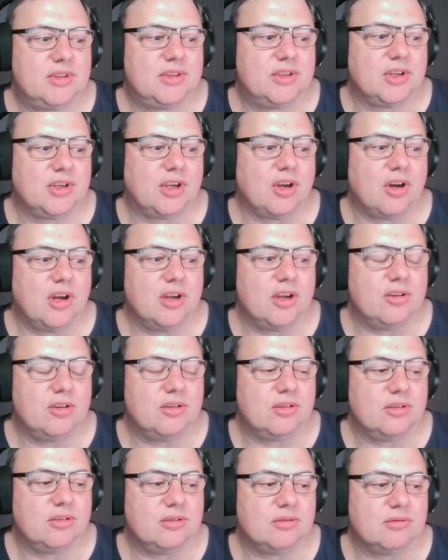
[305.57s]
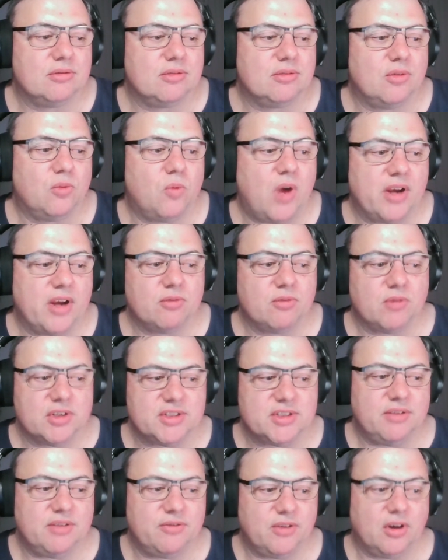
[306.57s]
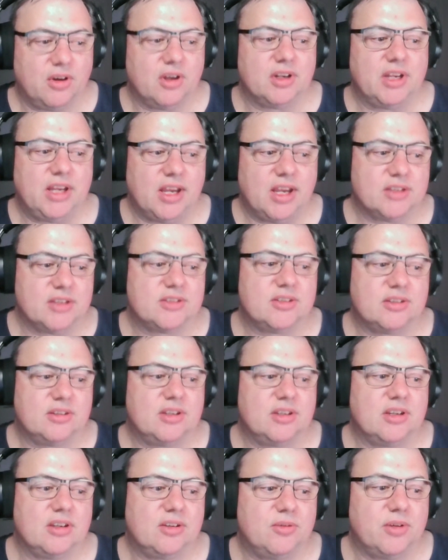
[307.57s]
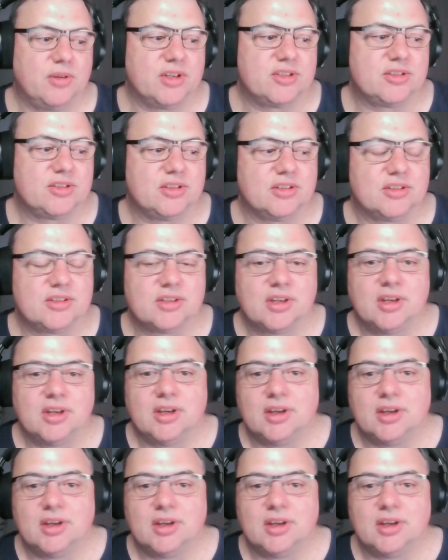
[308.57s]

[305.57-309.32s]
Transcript: guy who won it, once he finally answered the questions,